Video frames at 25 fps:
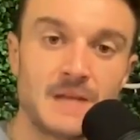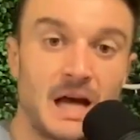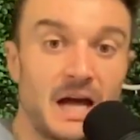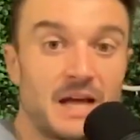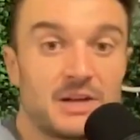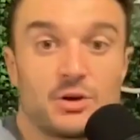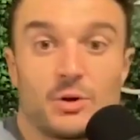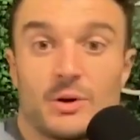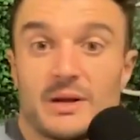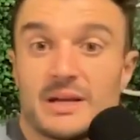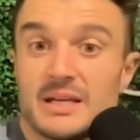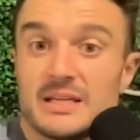
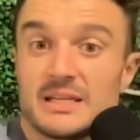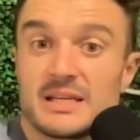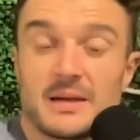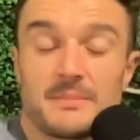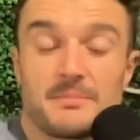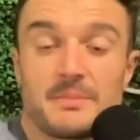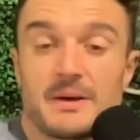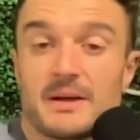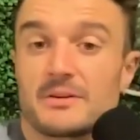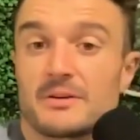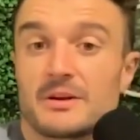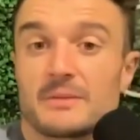I know I need to
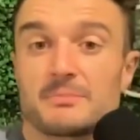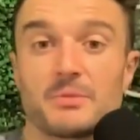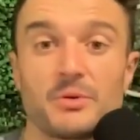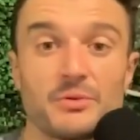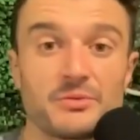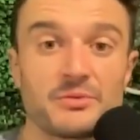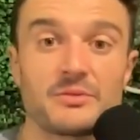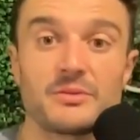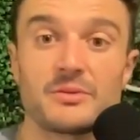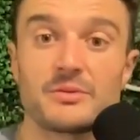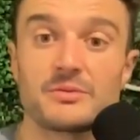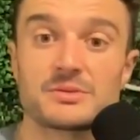get better at
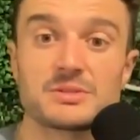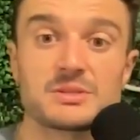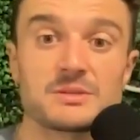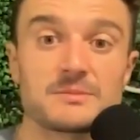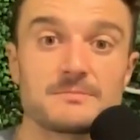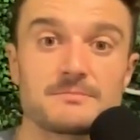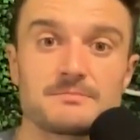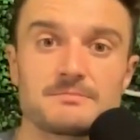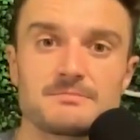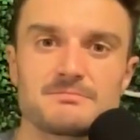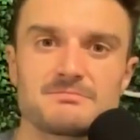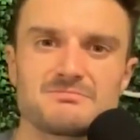both of those.
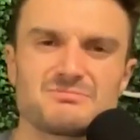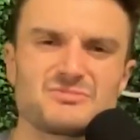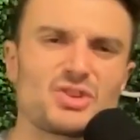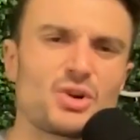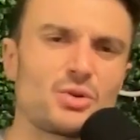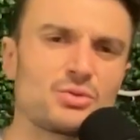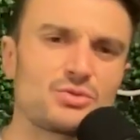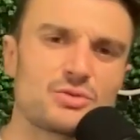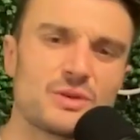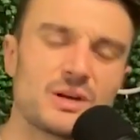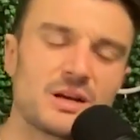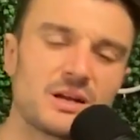
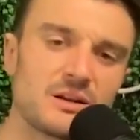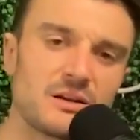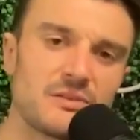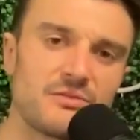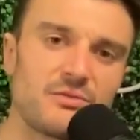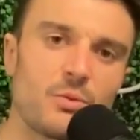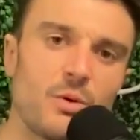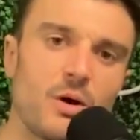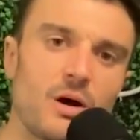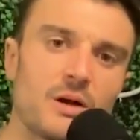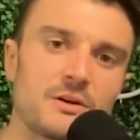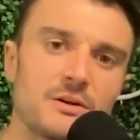Don't drink
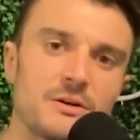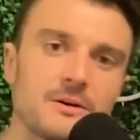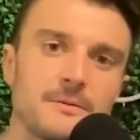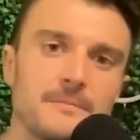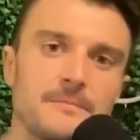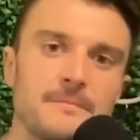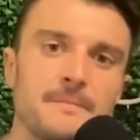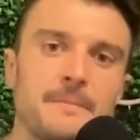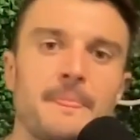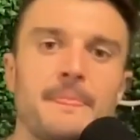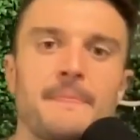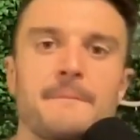enough
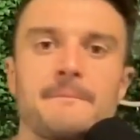water.